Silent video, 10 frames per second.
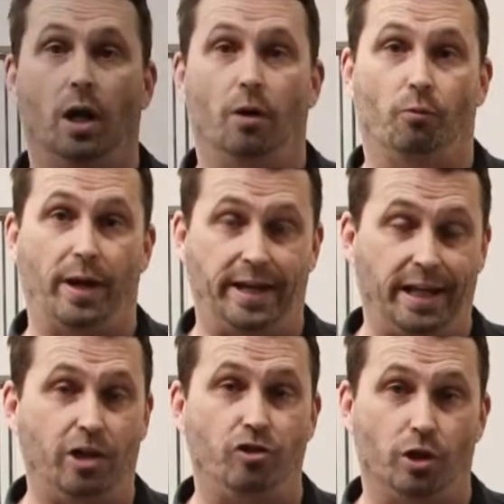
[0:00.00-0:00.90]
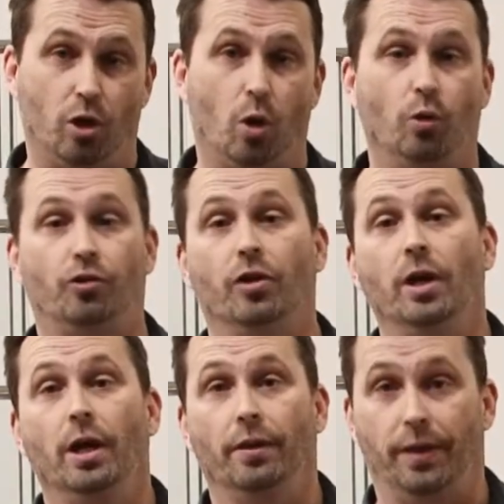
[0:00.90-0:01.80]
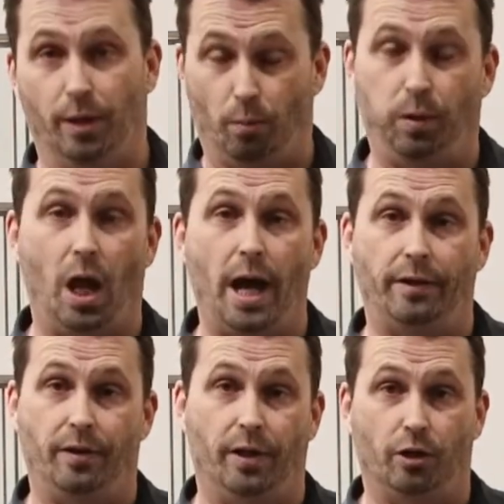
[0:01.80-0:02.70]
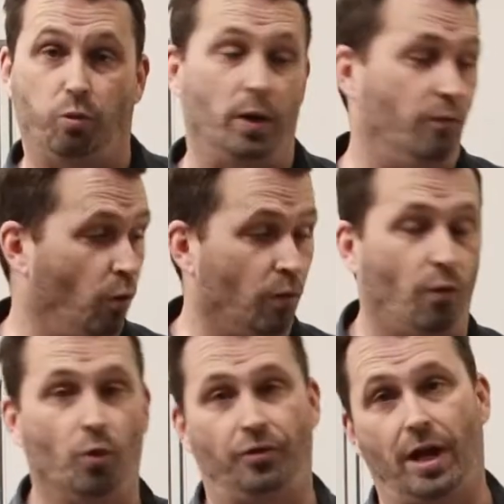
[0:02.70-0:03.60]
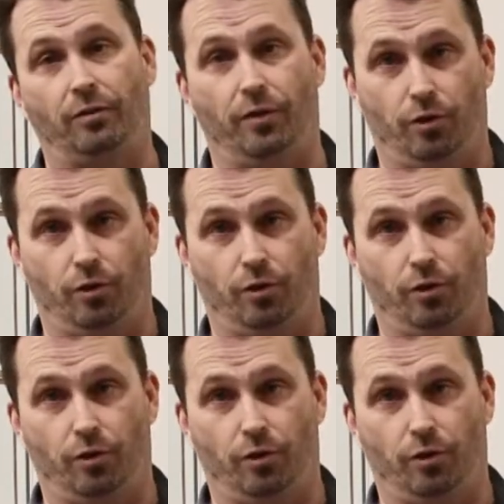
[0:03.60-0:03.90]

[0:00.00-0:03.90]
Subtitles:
regulation codes that apply to the 24 volts out to the